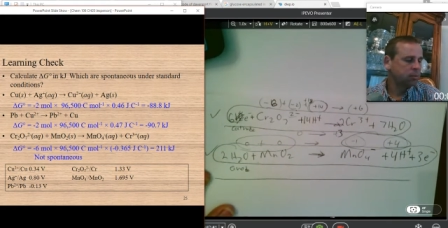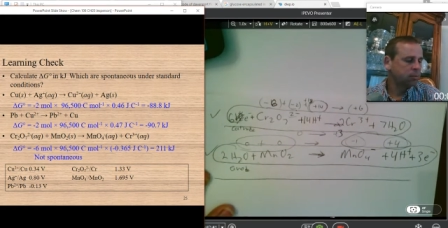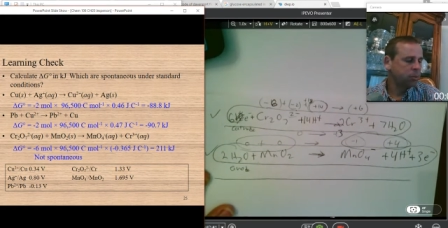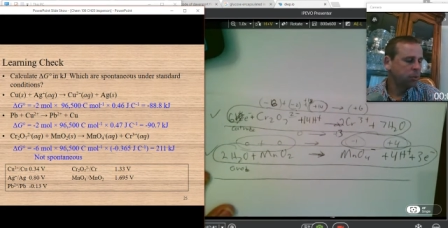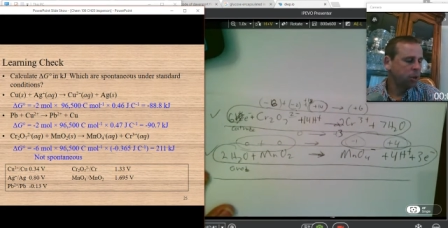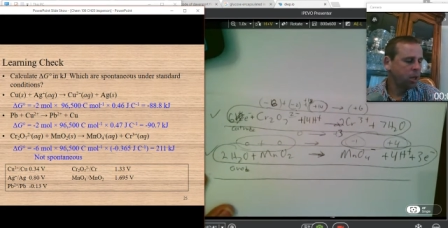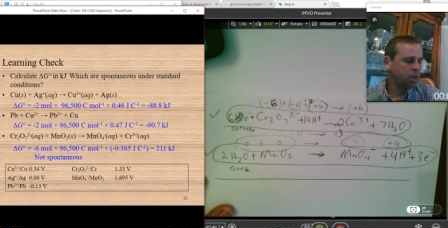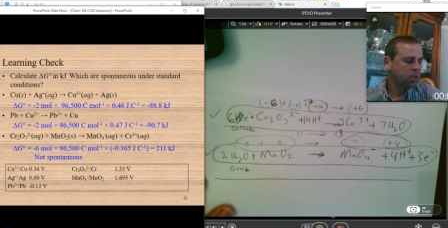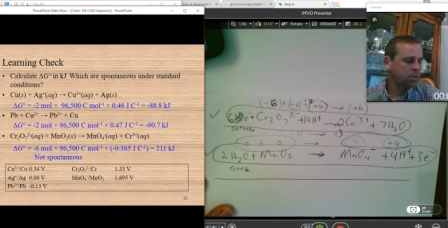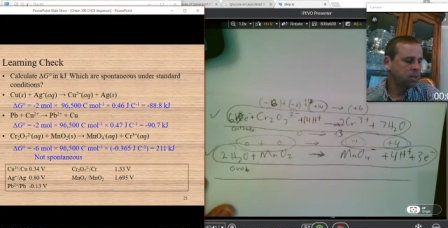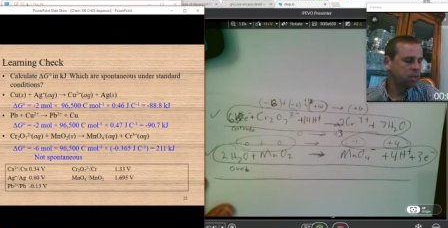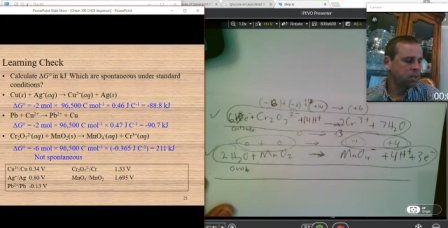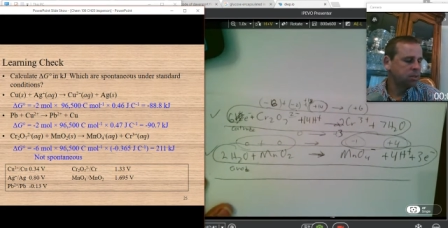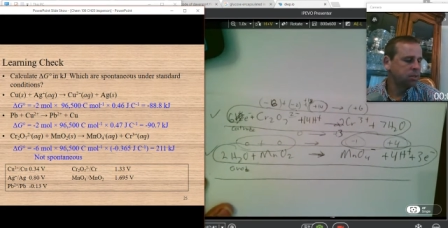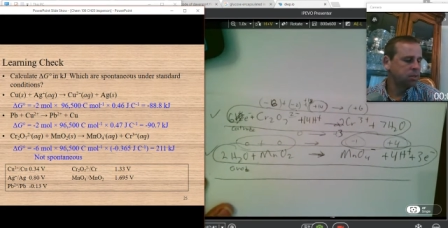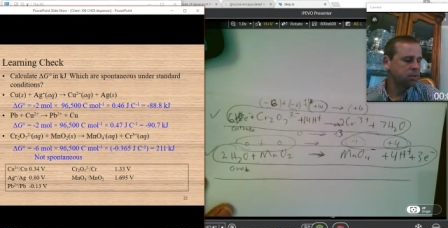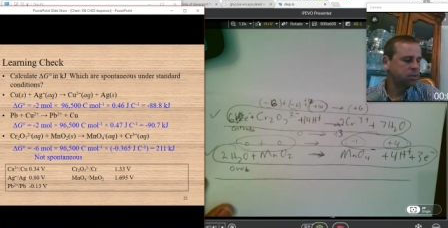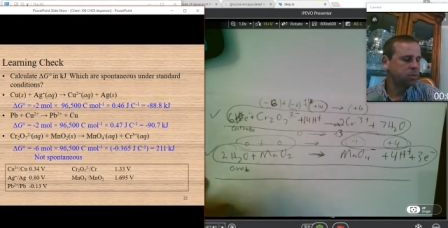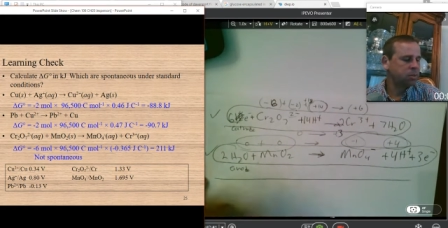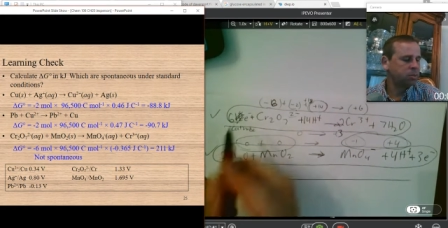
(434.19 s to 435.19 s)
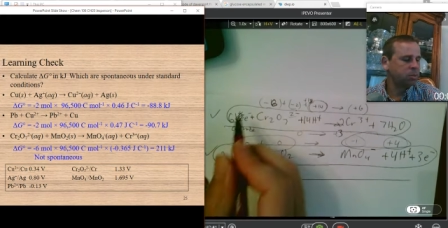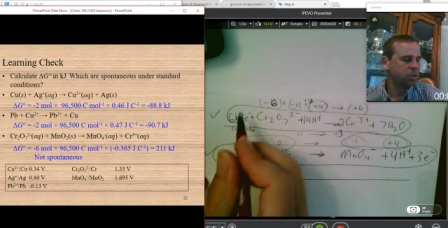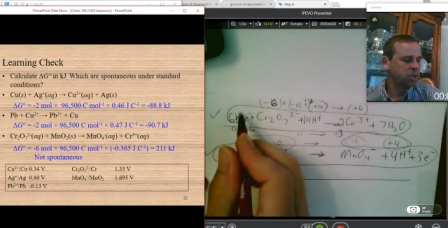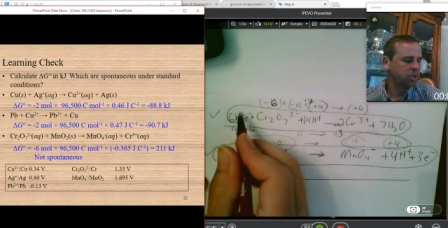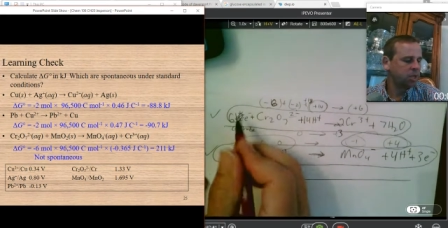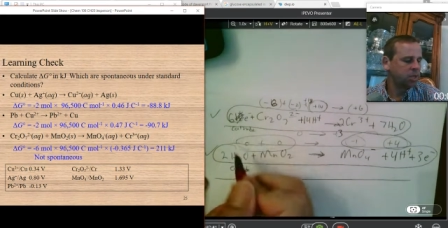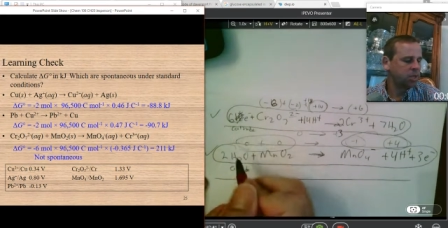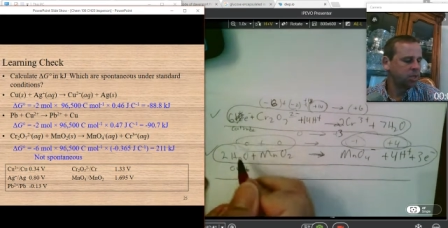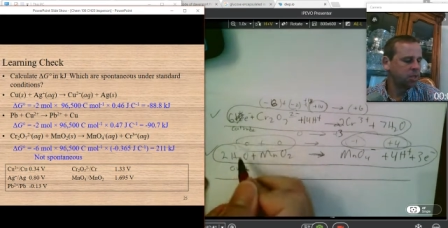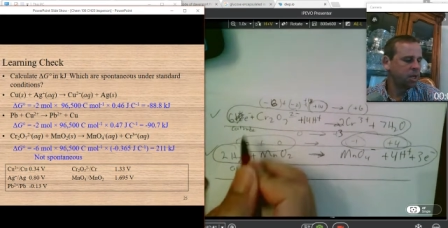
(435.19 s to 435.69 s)
process is going to be
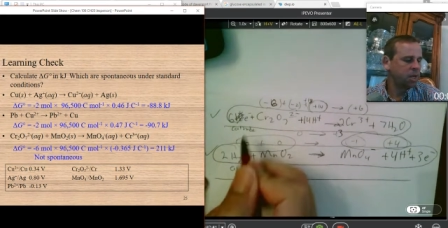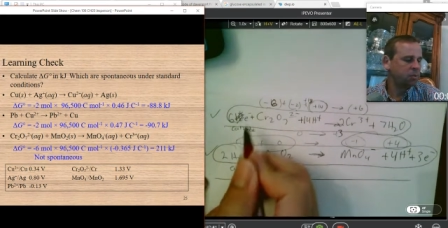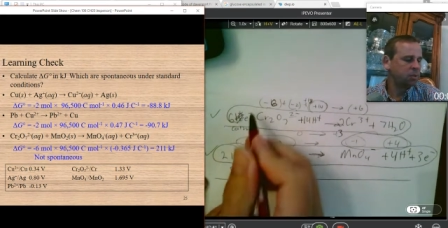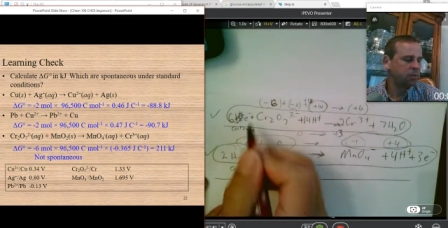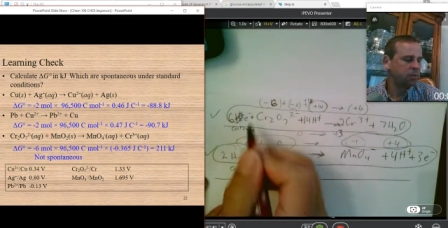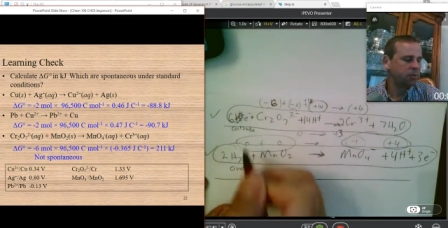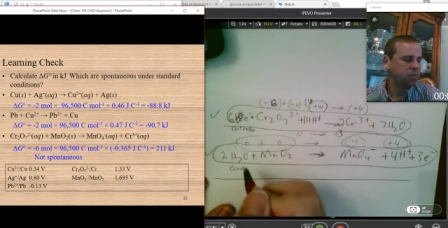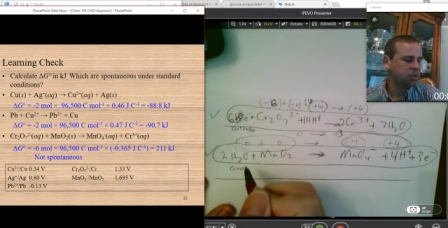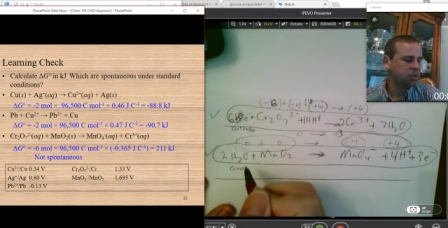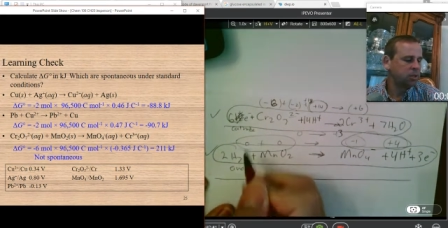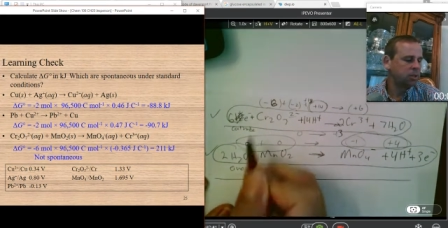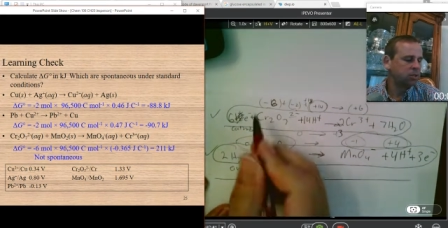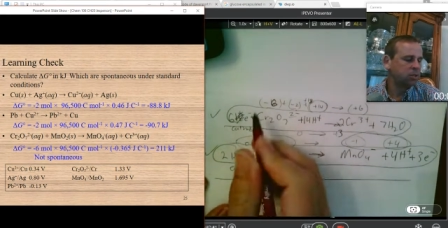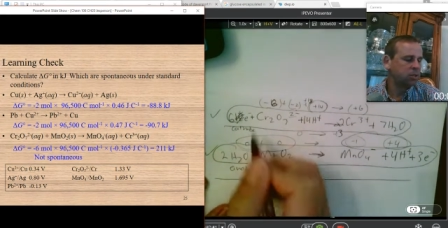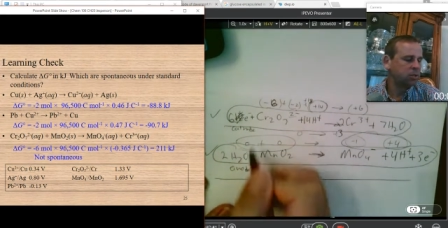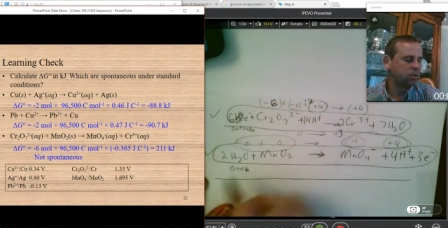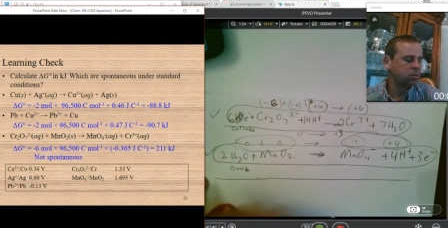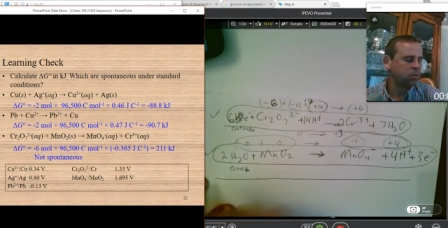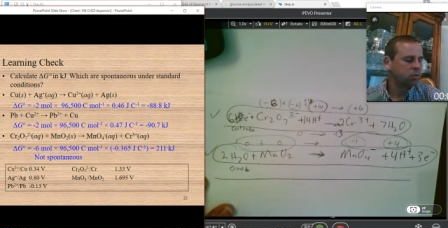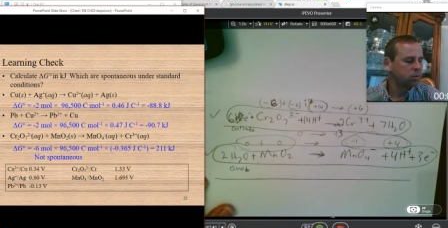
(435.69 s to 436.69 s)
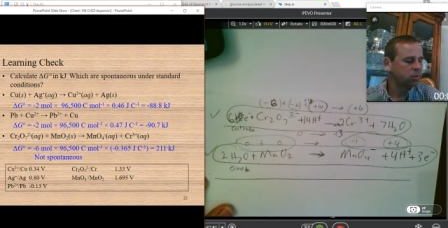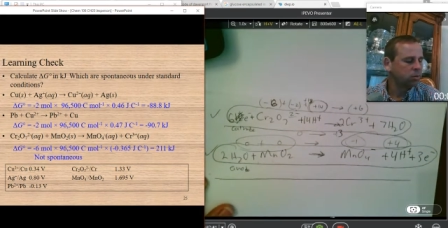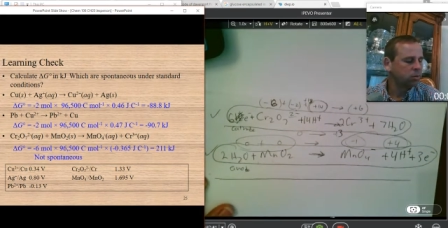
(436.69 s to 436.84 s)
the sum of these two,